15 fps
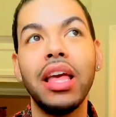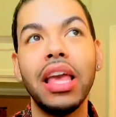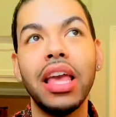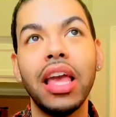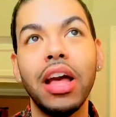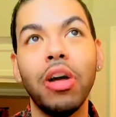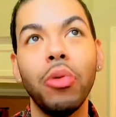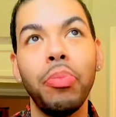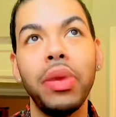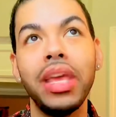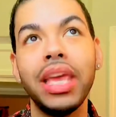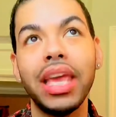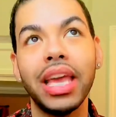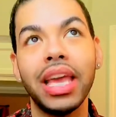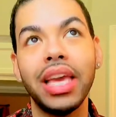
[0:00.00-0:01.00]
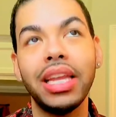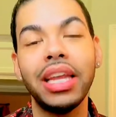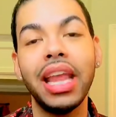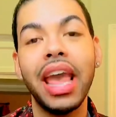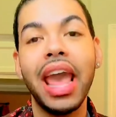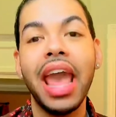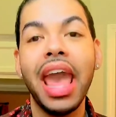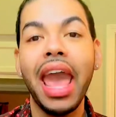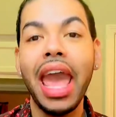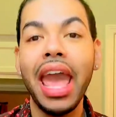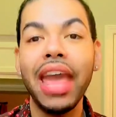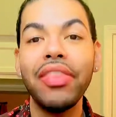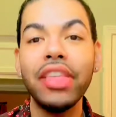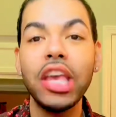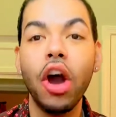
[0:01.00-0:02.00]
LPN
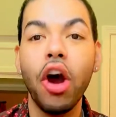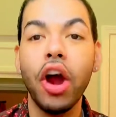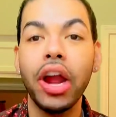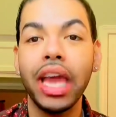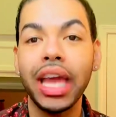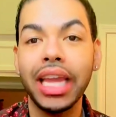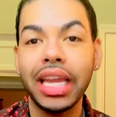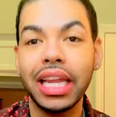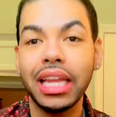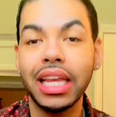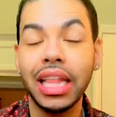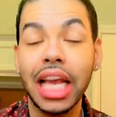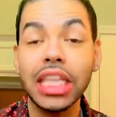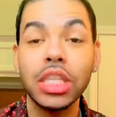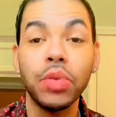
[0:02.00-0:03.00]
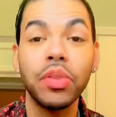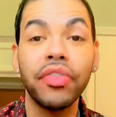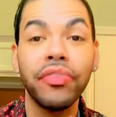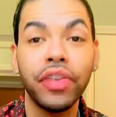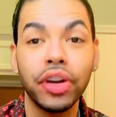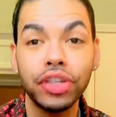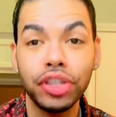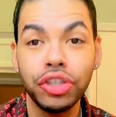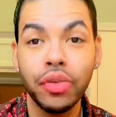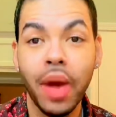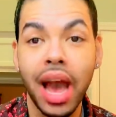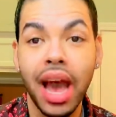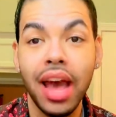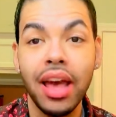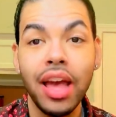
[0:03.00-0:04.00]
and the RN NCLEX on the first
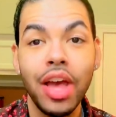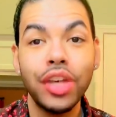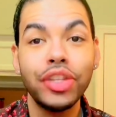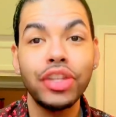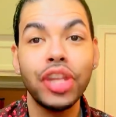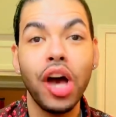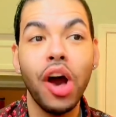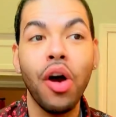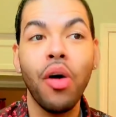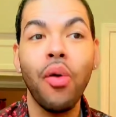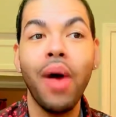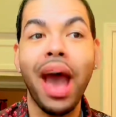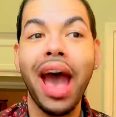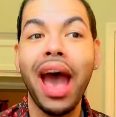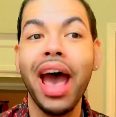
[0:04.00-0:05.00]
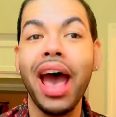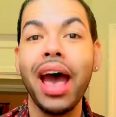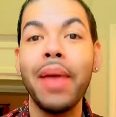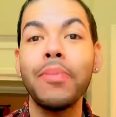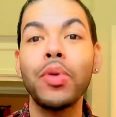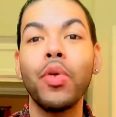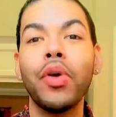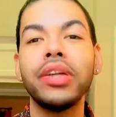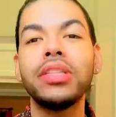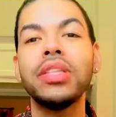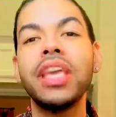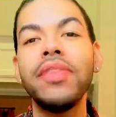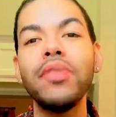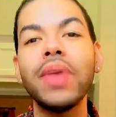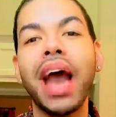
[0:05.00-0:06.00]
try. So I'm going to
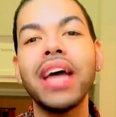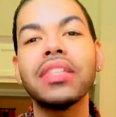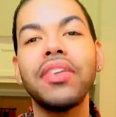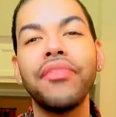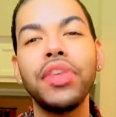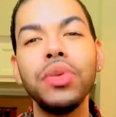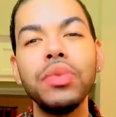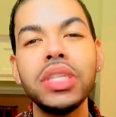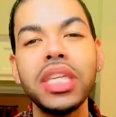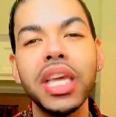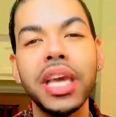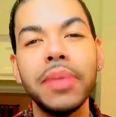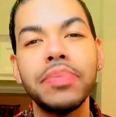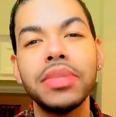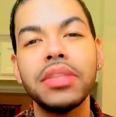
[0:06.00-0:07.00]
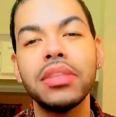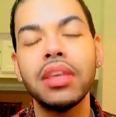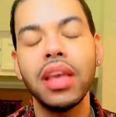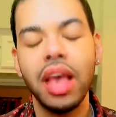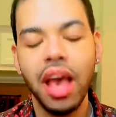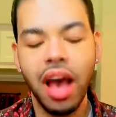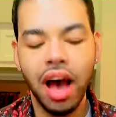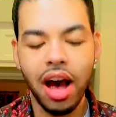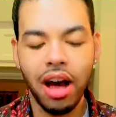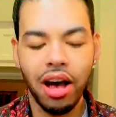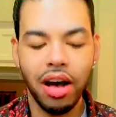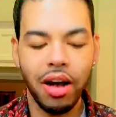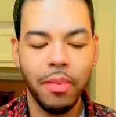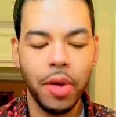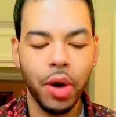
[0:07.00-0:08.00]
give you guys a few tips
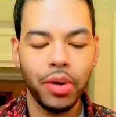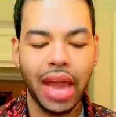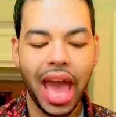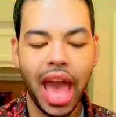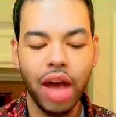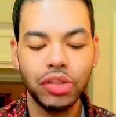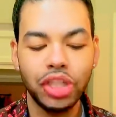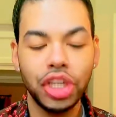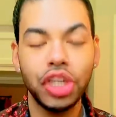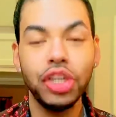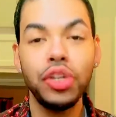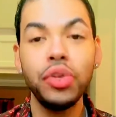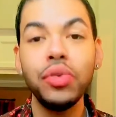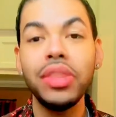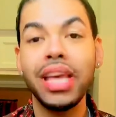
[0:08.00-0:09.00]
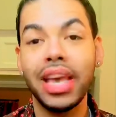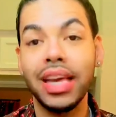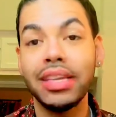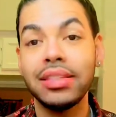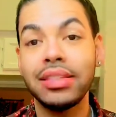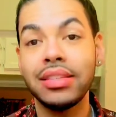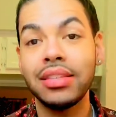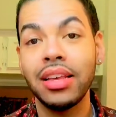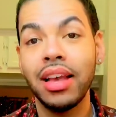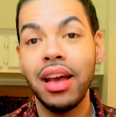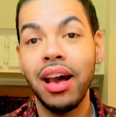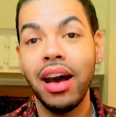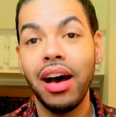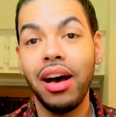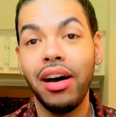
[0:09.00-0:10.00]
on how to do this.
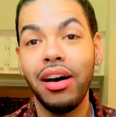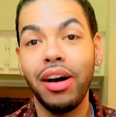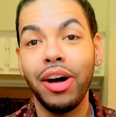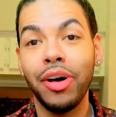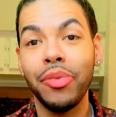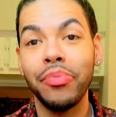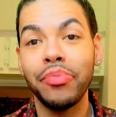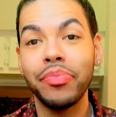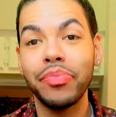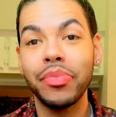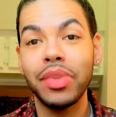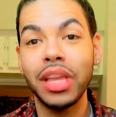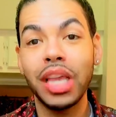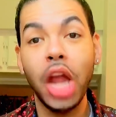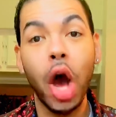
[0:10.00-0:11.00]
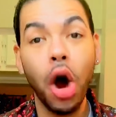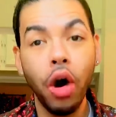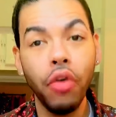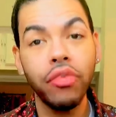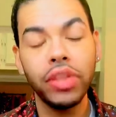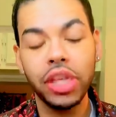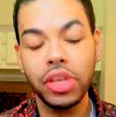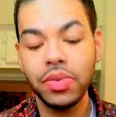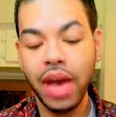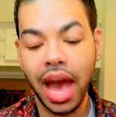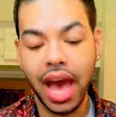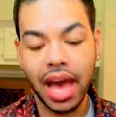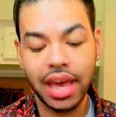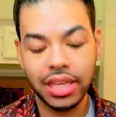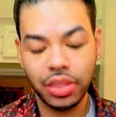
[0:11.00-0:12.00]
And hopefully you
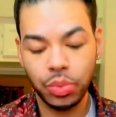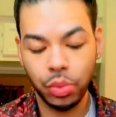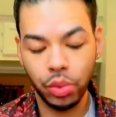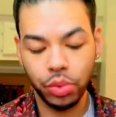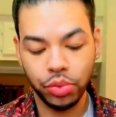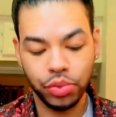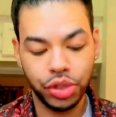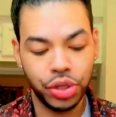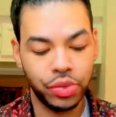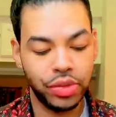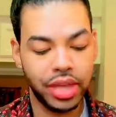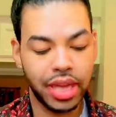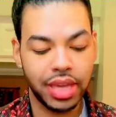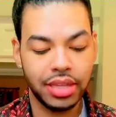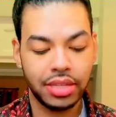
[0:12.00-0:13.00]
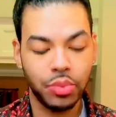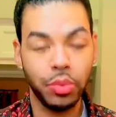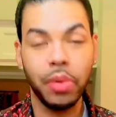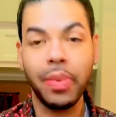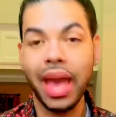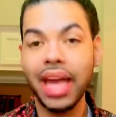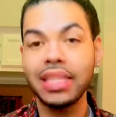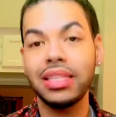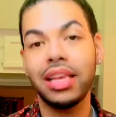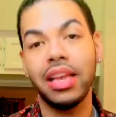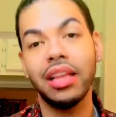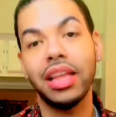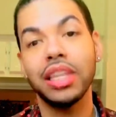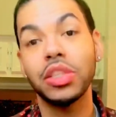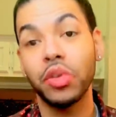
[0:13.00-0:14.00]
guys will do this, will pass the
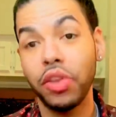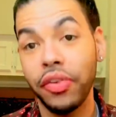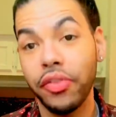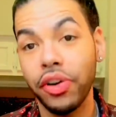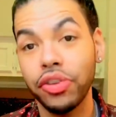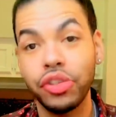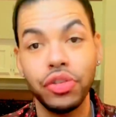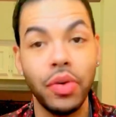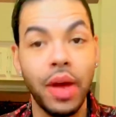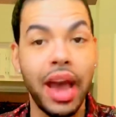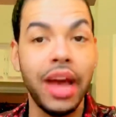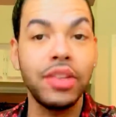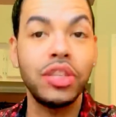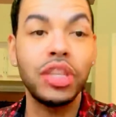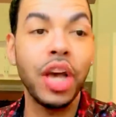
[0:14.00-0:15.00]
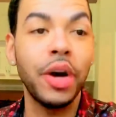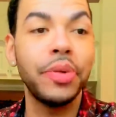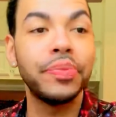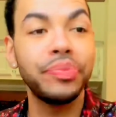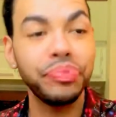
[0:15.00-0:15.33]
NCLEX on your first try. So